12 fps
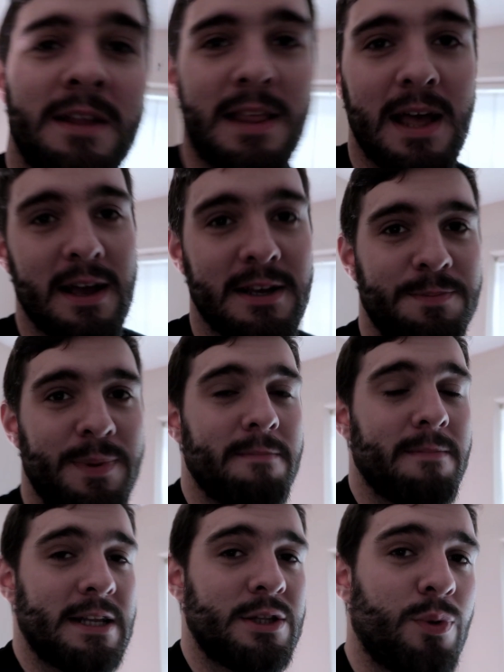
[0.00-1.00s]
that has been
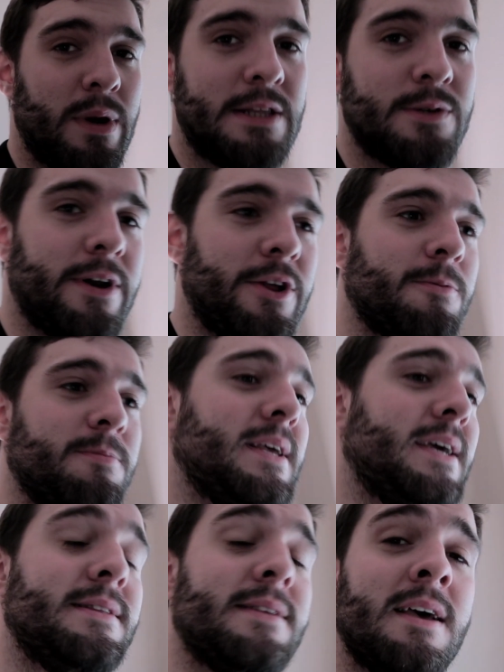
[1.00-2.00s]
my 2020
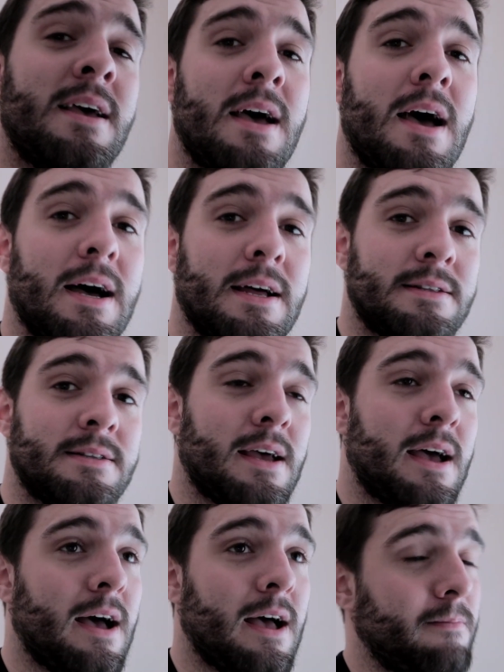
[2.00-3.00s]
update, and
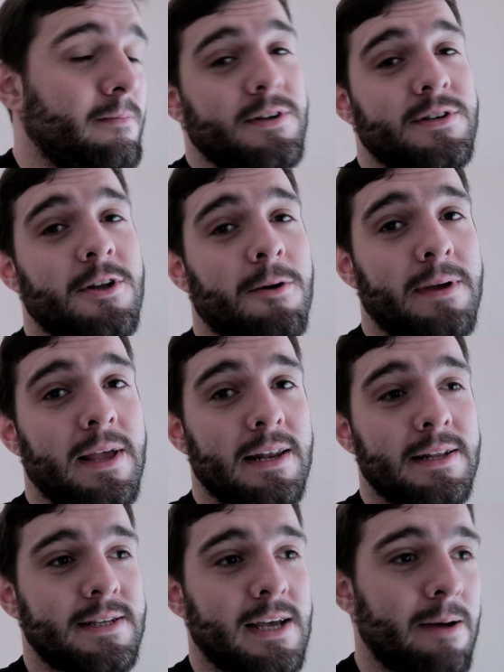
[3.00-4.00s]
I'm going to stop
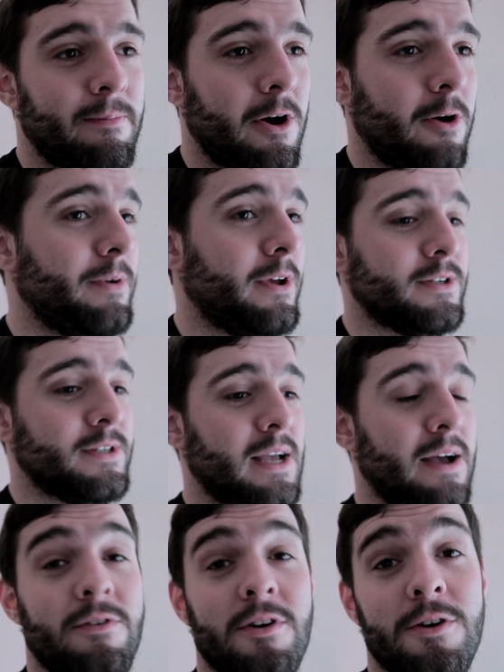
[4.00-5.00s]
killing time now because
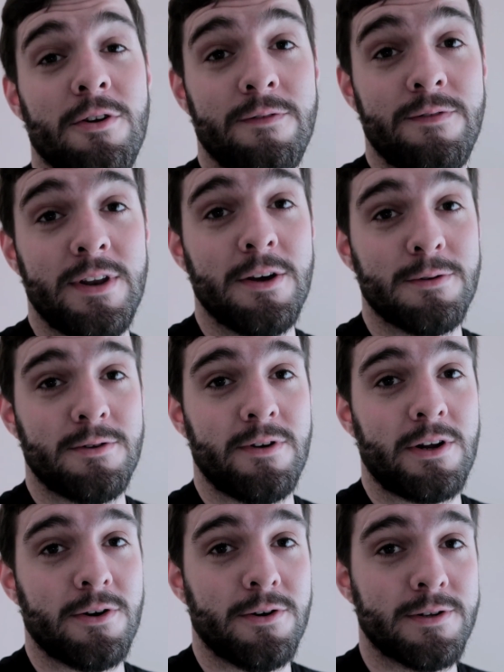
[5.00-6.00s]
I've got another video to
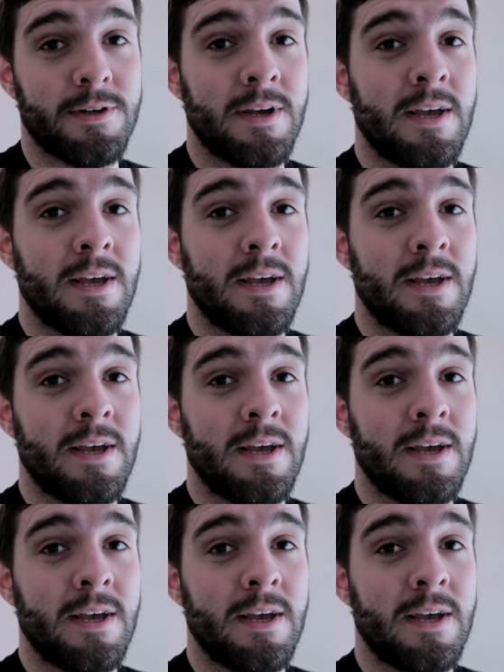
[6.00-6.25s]
record.